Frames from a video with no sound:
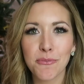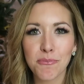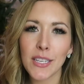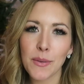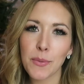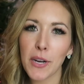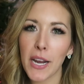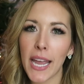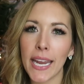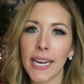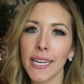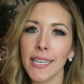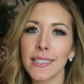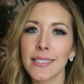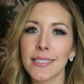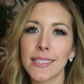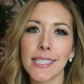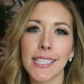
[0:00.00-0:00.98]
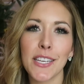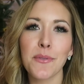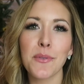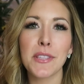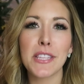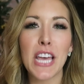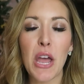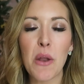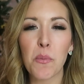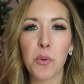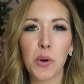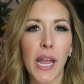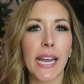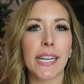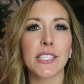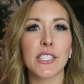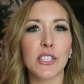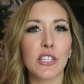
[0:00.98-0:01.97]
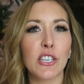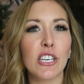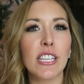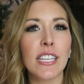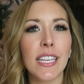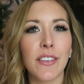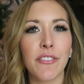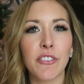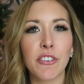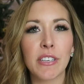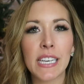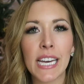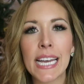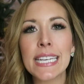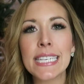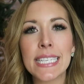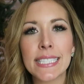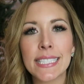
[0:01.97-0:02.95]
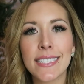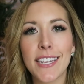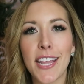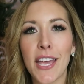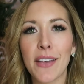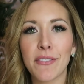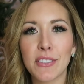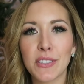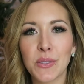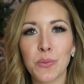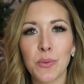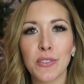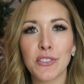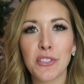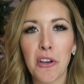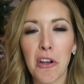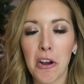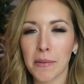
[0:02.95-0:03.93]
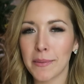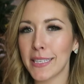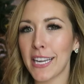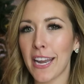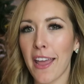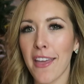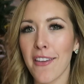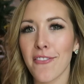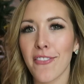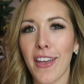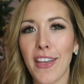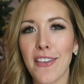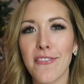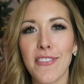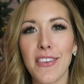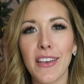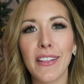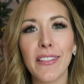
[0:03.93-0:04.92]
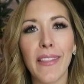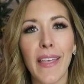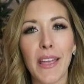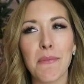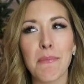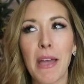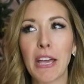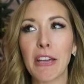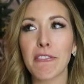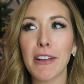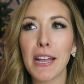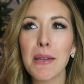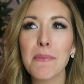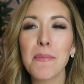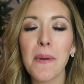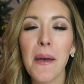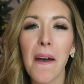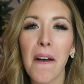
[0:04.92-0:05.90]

Number eight, sticking with that practical, if your guy doesn't have a Swiss Army knife, I feel like my grandpa